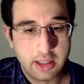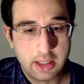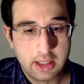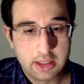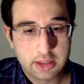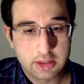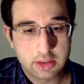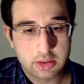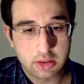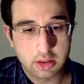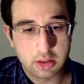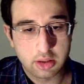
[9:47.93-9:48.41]

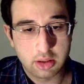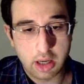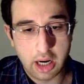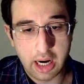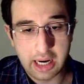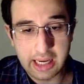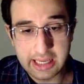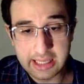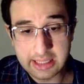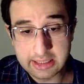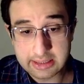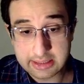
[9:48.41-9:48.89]
So
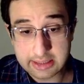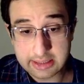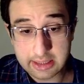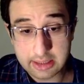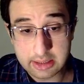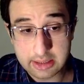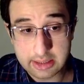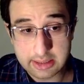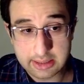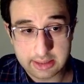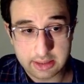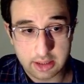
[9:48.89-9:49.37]
I
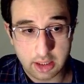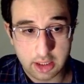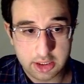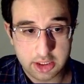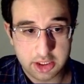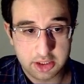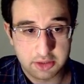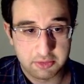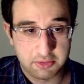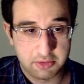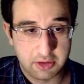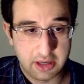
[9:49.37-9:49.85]
instantly saw
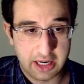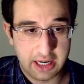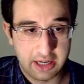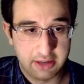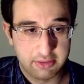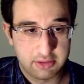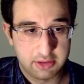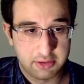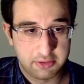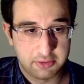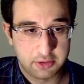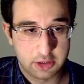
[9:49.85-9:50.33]
g5
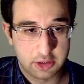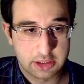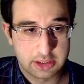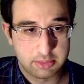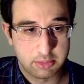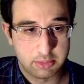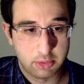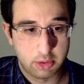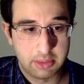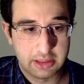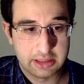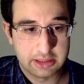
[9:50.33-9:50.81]
the first
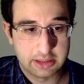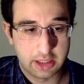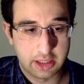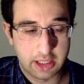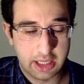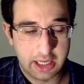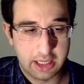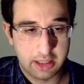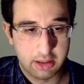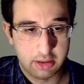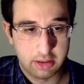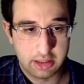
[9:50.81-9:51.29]
moment
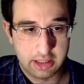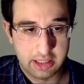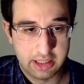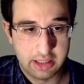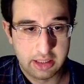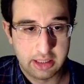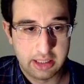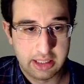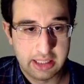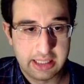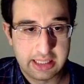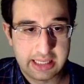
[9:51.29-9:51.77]

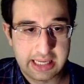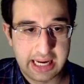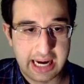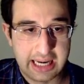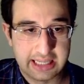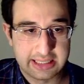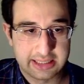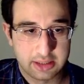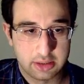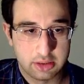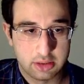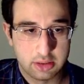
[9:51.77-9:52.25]
he
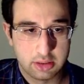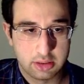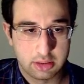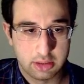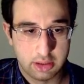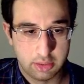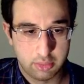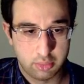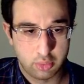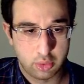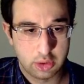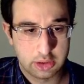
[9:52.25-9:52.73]
castled.
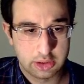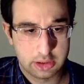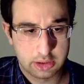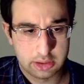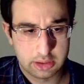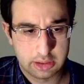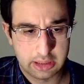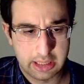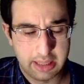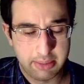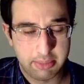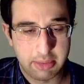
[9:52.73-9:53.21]
It was
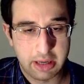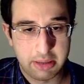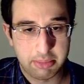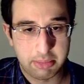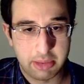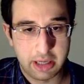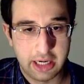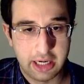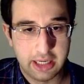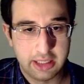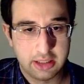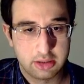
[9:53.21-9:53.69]
in my
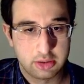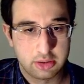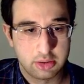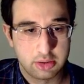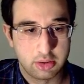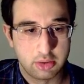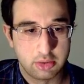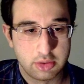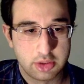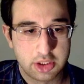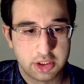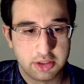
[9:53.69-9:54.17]
mind to
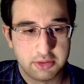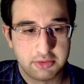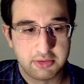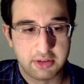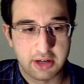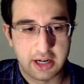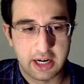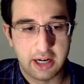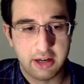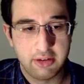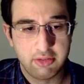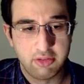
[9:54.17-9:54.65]
go
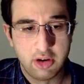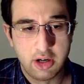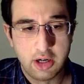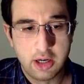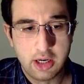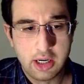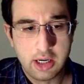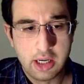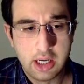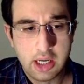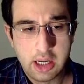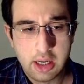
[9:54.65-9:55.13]
g5.
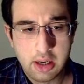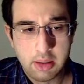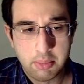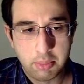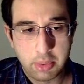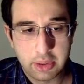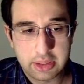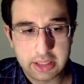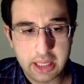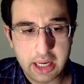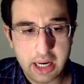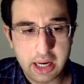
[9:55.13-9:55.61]

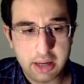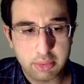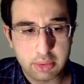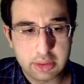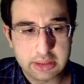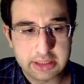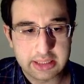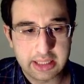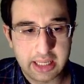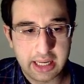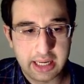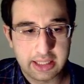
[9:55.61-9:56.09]
But then I
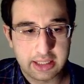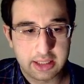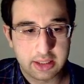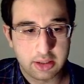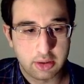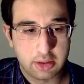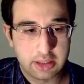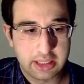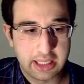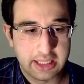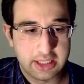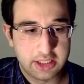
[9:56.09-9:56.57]
was like,
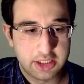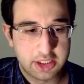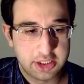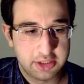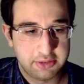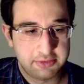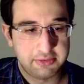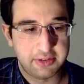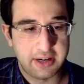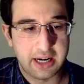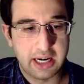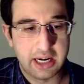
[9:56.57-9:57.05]
okay,
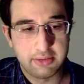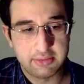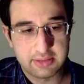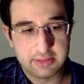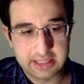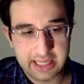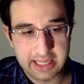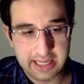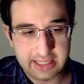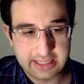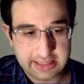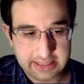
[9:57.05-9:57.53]
g5
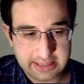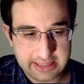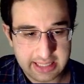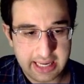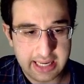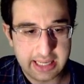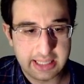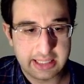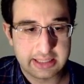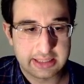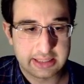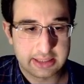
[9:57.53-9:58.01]

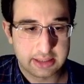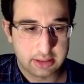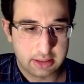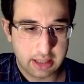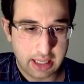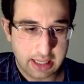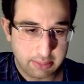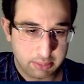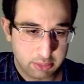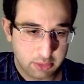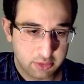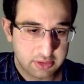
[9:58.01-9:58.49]
takes,
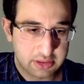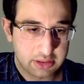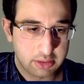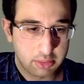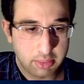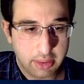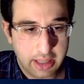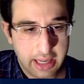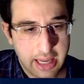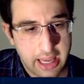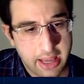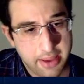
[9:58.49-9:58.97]
knight moves
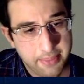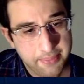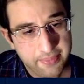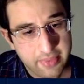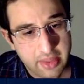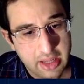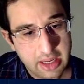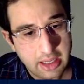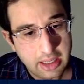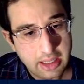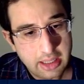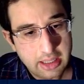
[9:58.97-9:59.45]
away.
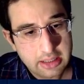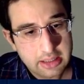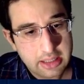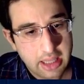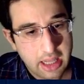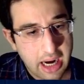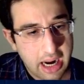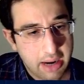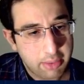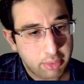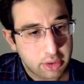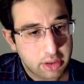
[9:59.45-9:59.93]
then I would